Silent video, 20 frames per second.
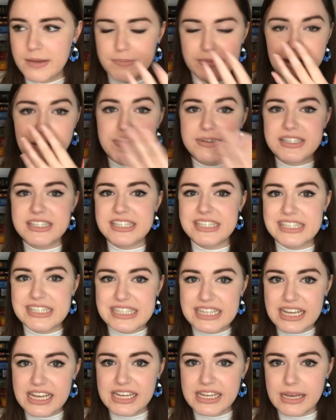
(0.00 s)
But I wasn't
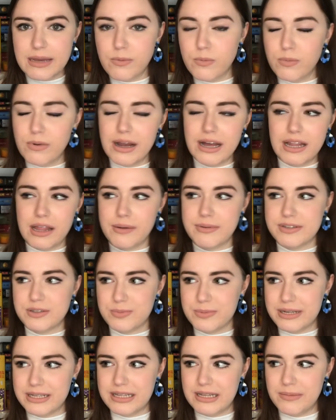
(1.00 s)
seeing it while I was
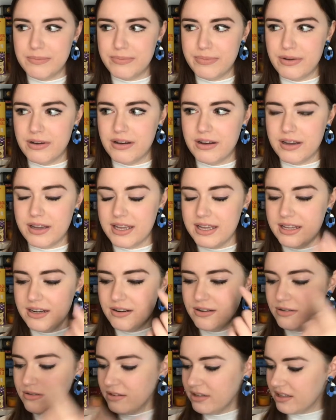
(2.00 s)
reading the book. It
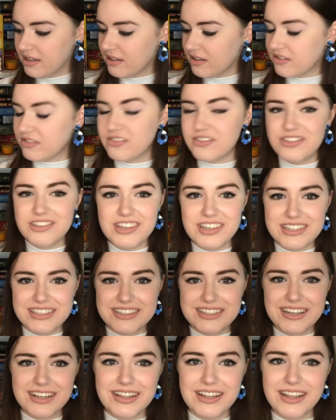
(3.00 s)
only
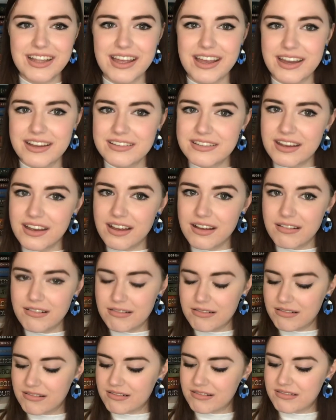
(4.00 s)
just clicked.
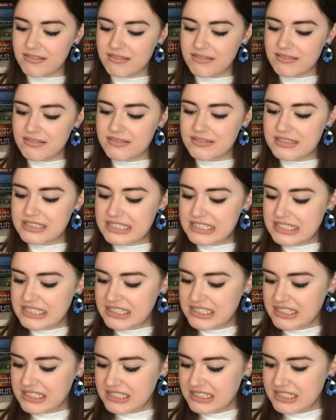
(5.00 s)
Oh,
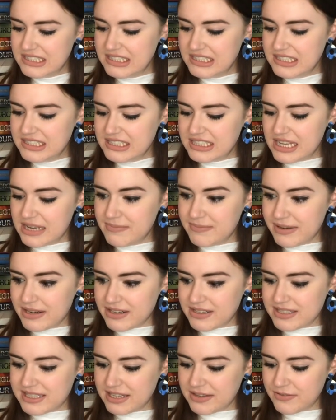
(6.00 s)

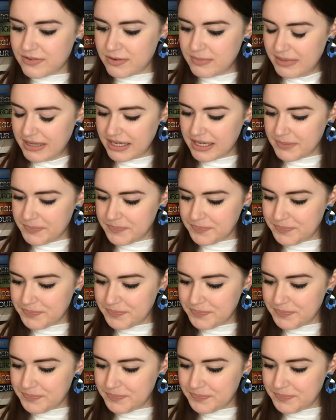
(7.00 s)
embarrassing for me.